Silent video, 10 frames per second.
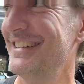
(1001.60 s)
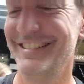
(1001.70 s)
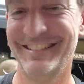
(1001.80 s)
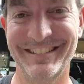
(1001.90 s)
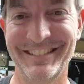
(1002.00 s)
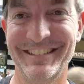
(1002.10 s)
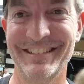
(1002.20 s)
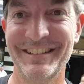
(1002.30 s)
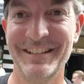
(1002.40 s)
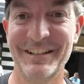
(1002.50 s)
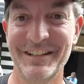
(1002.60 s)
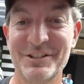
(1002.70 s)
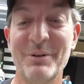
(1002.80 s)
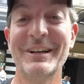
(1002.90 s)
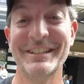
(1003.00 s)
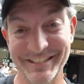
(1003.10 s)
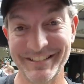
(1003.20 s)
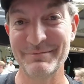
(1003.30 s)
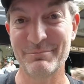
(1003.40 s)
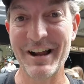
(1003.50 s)
What's your name?
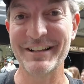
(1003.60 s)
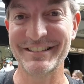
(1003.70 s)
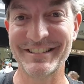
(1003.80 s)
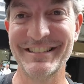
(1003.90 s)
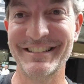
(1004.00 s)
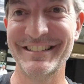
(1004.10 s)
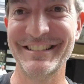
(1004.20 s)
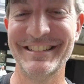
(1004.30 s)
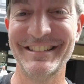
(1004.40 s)
Jean-Brice Rice. Yeah.